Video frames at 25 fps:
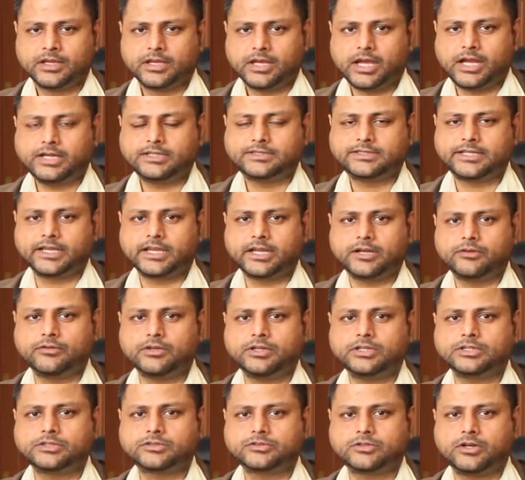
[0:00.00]
And second
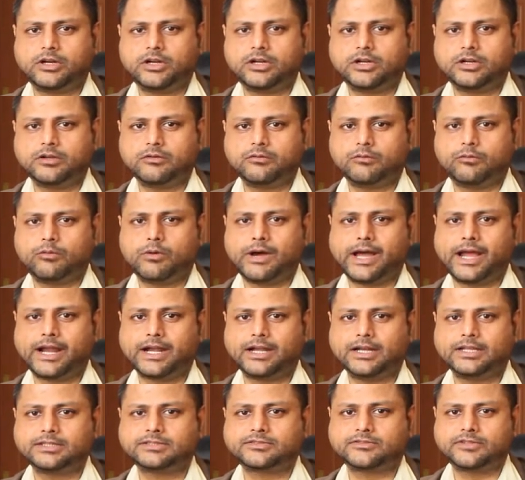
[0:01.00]
one is called
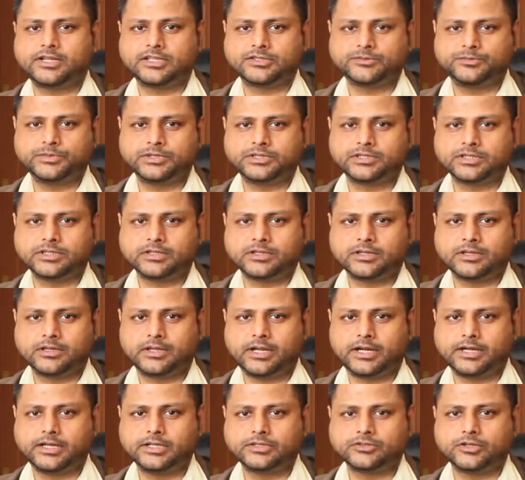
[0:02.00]
wireless transmission,
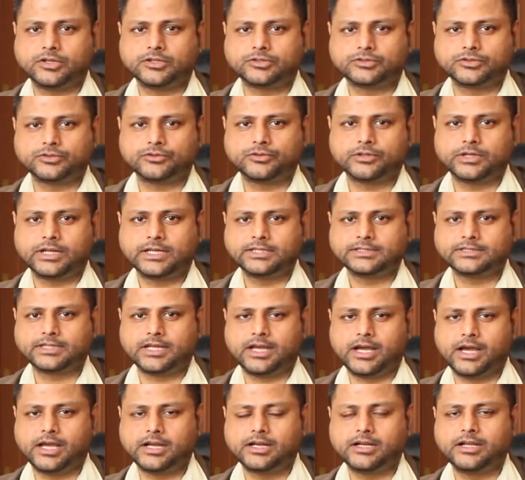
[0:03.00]
that is also known as
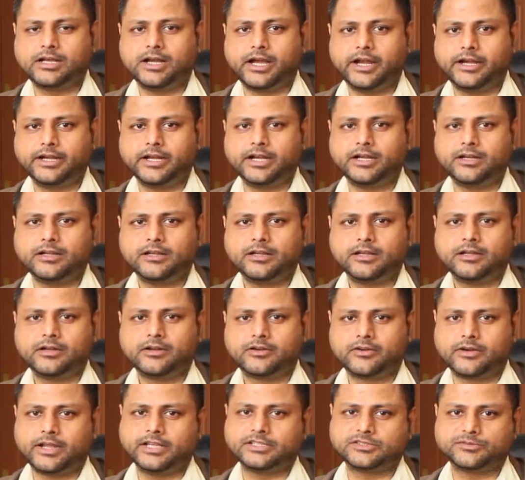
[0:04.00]
unguided
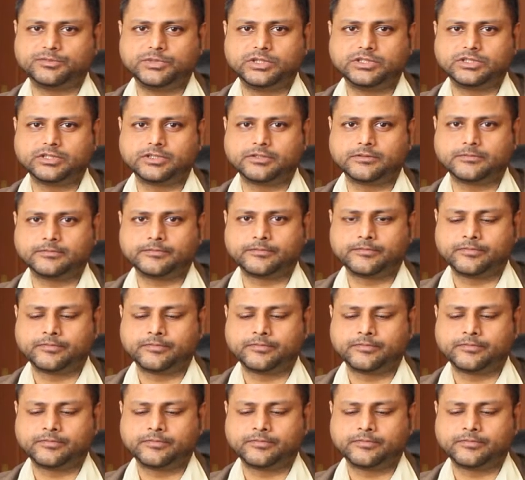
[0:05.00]
transmission.